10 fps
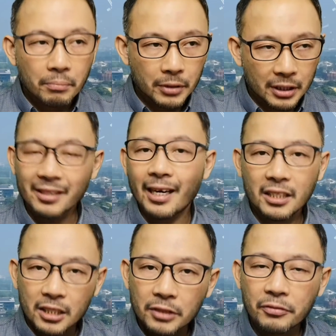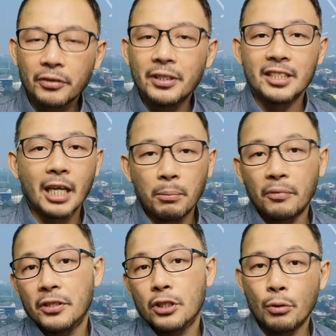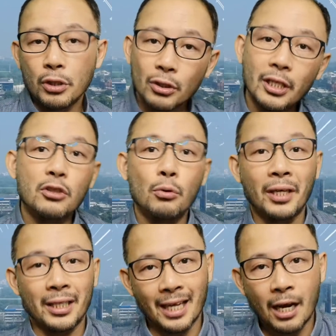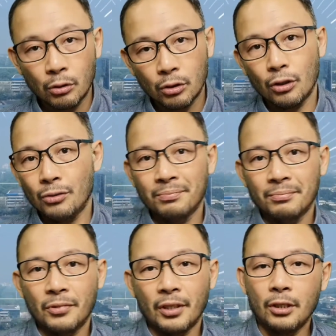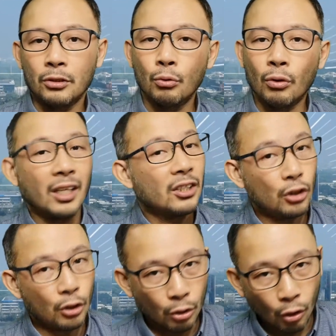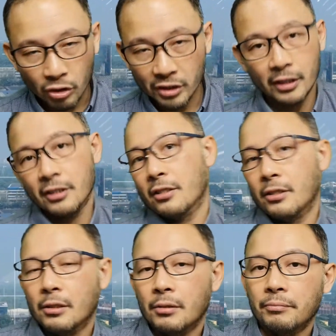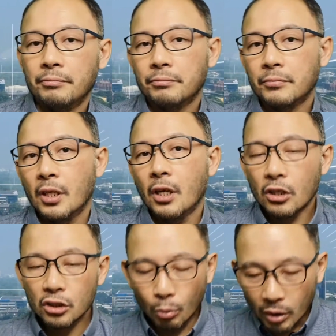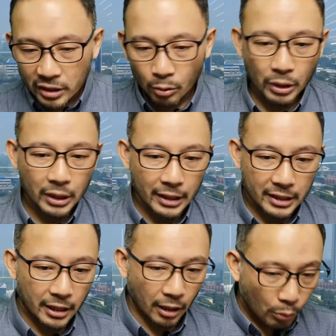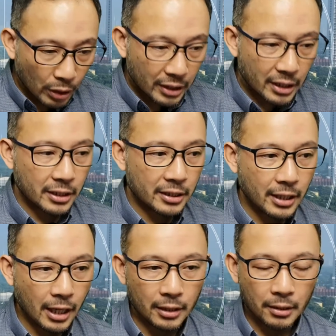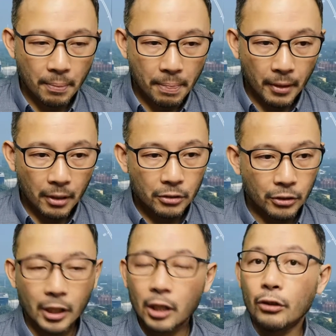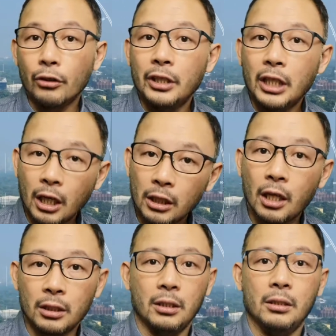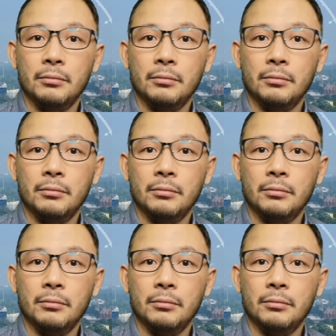the strategy for this type of situation is to get out, okay, to cut your losses. So what's a weakness here? A weakness is that you're not earning a lot,